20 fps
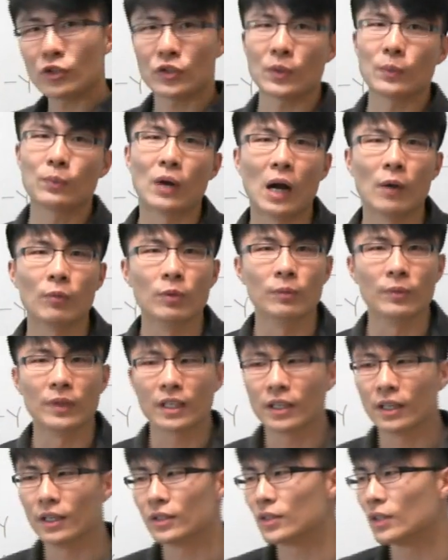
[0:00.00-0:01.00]
interesting problem
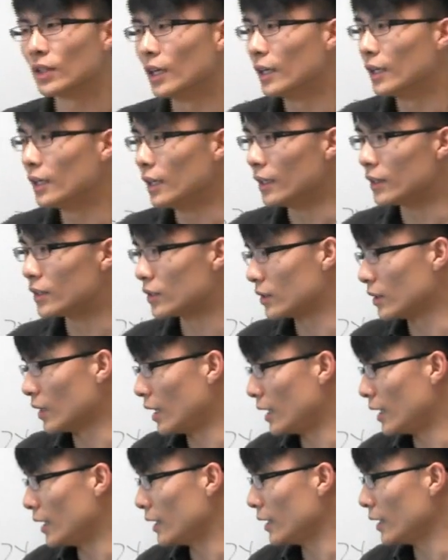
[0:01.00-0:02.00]
because it's,
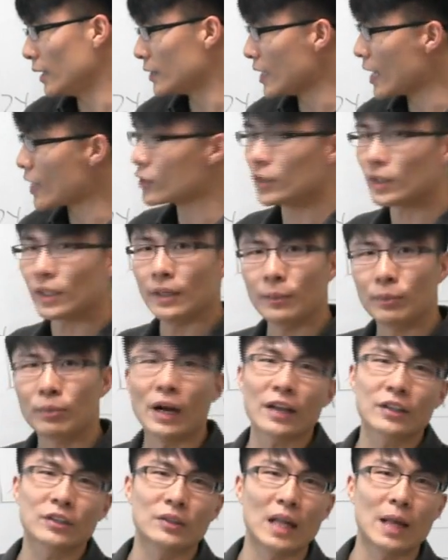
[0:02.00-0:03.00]
uh, it's actually a
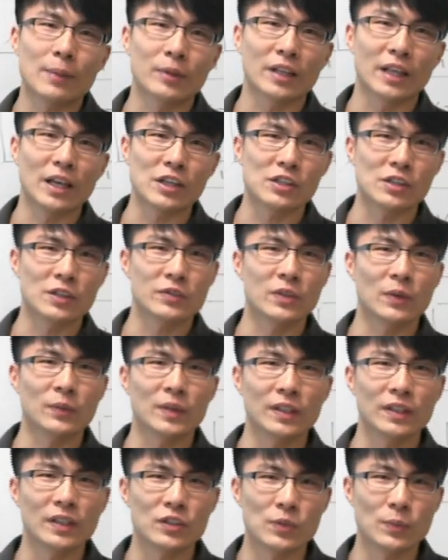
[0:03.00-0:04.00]
practical application of
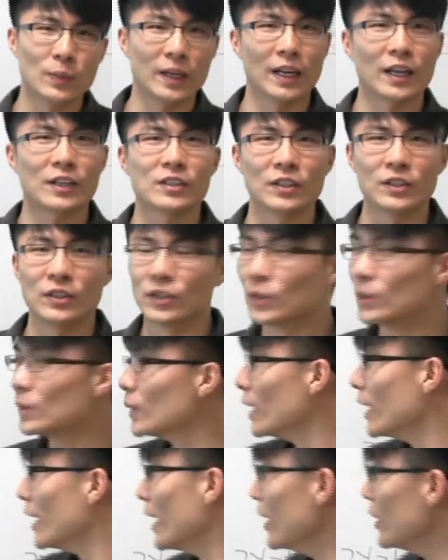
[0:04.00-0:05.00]
something that you might actually do.
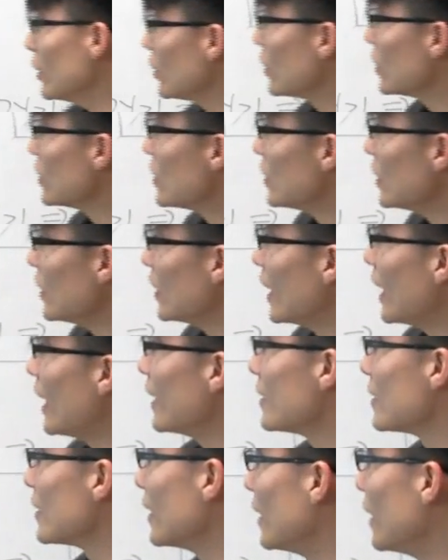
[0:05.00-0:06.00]
And you can see
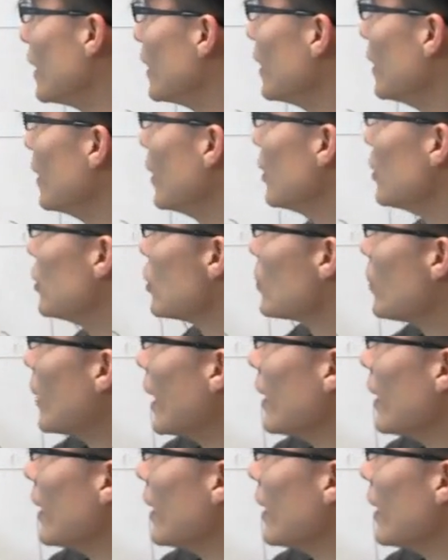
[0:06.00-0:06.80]
that uh, just